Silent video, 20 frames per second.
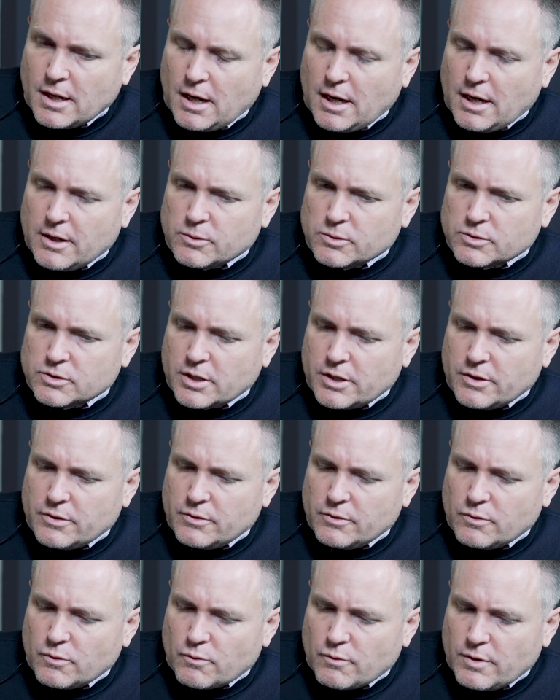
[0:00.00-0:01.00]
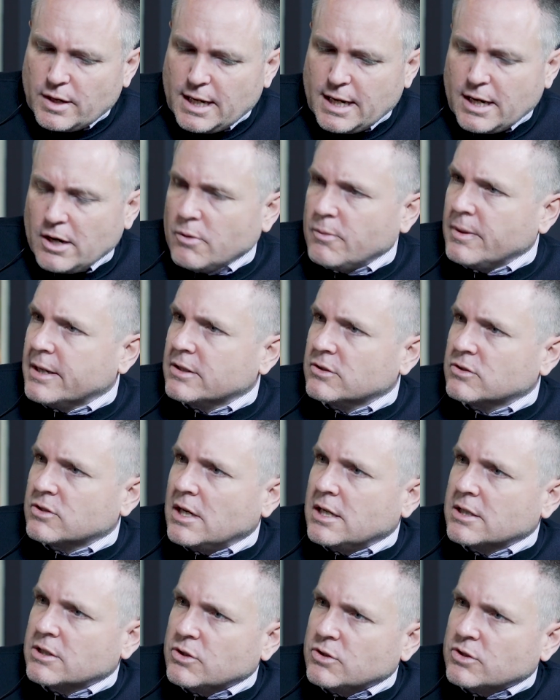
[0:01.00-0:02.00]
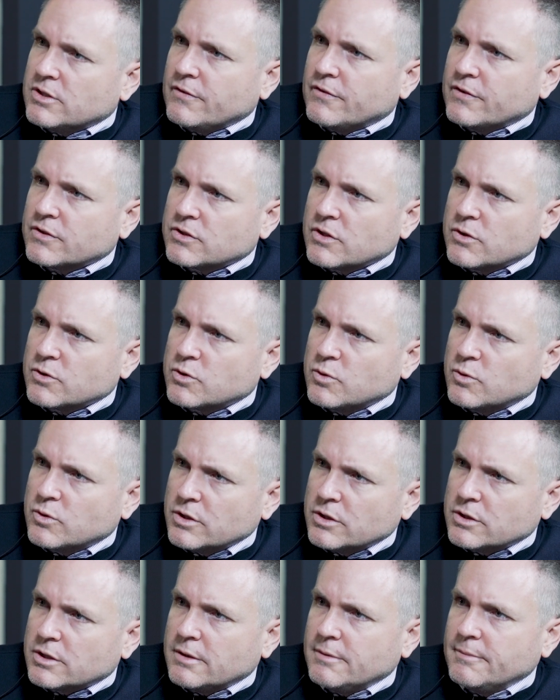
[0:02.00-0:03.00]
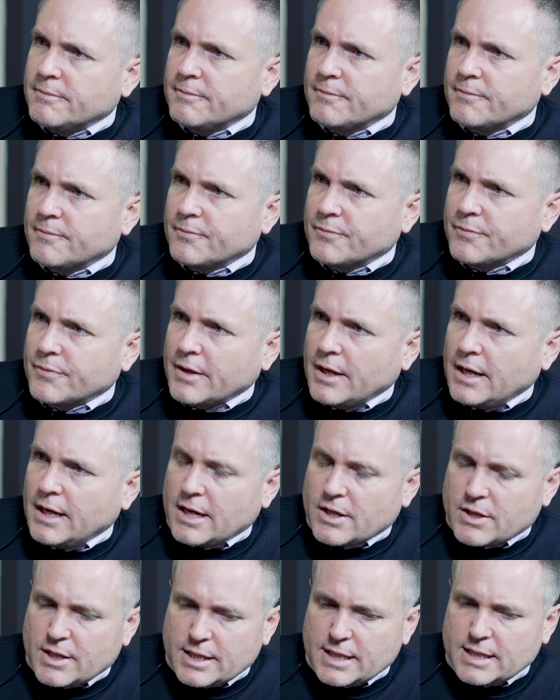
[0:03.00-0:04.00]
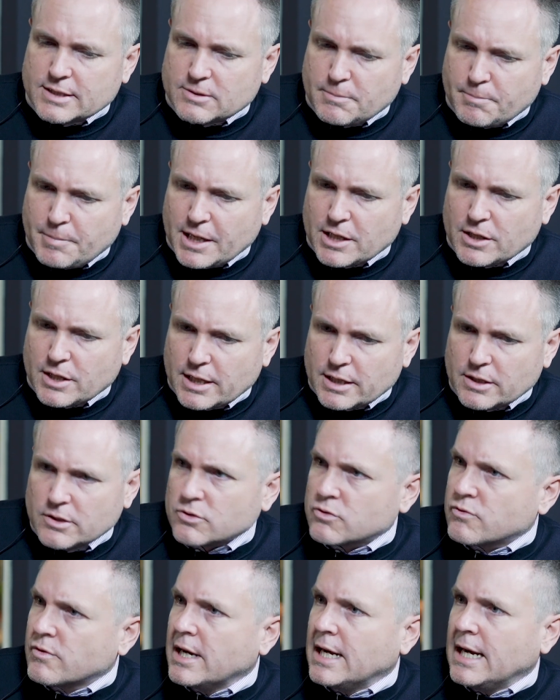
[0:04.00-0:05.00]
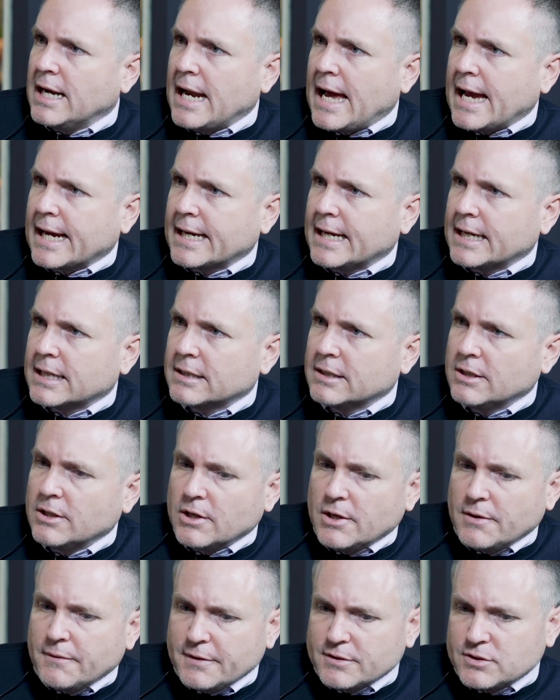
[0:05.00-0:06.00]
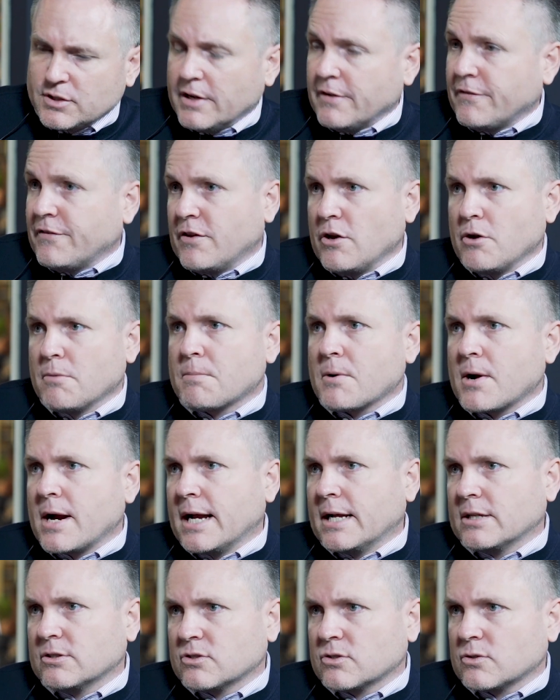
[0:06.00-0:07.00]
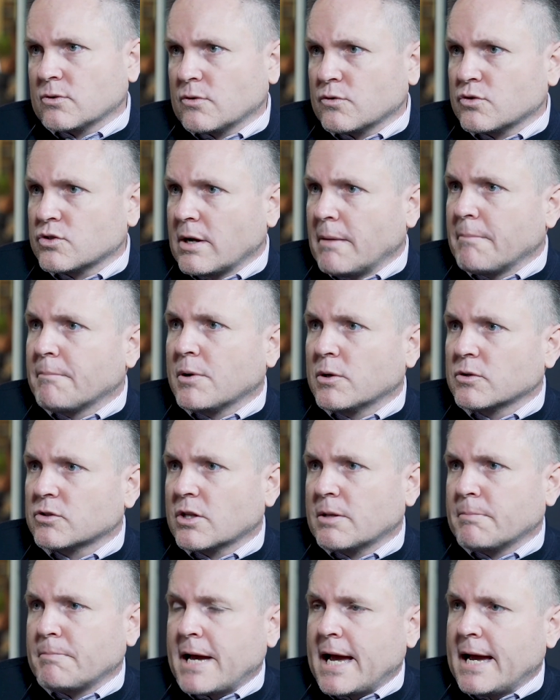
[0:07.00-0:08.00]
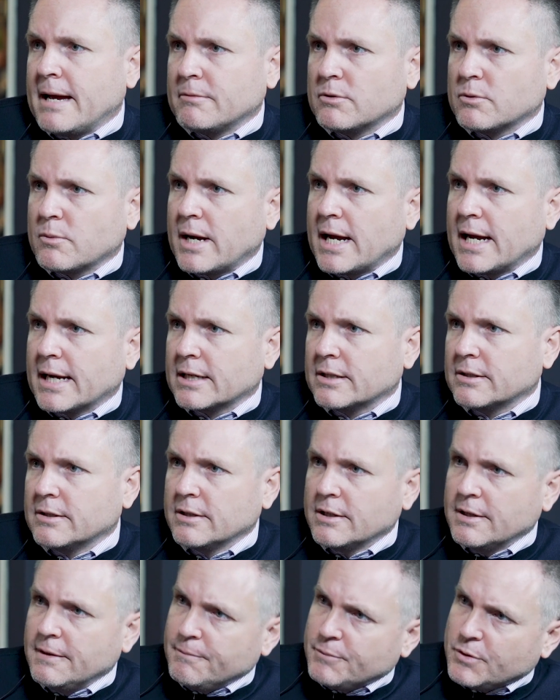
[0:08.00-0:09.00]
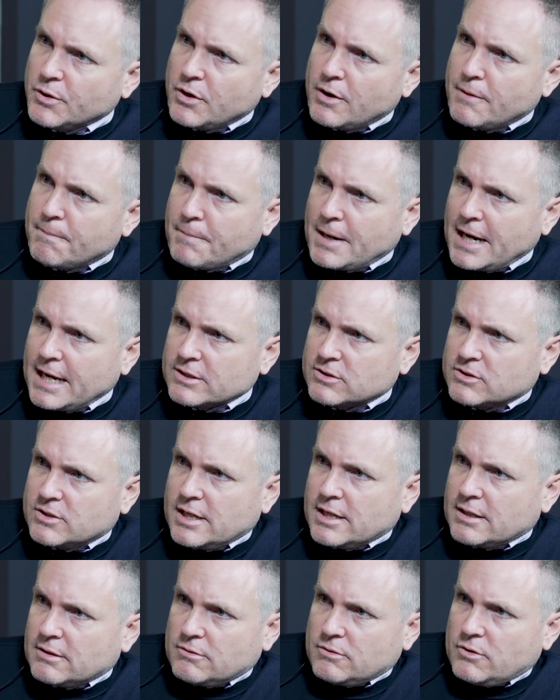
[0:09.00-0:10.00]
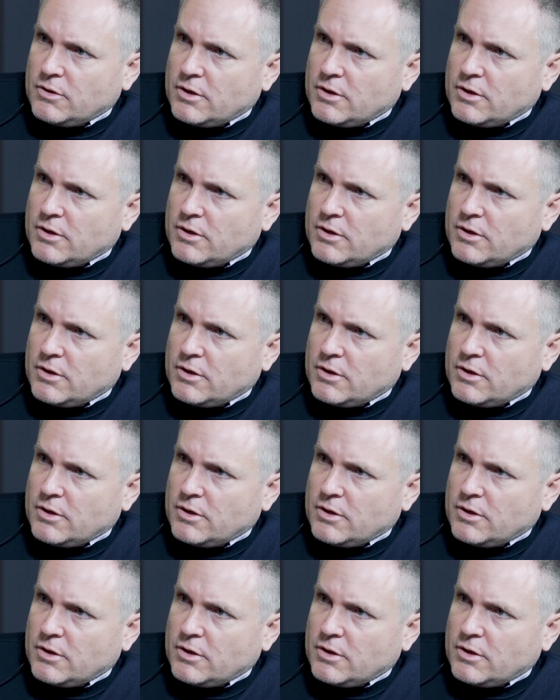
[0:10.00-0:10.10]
I also really hope we can start to use it for social good. And I think that's a big thing that's really lacking. We've seen a few brands sort of jump onto the bandwagon, plastic,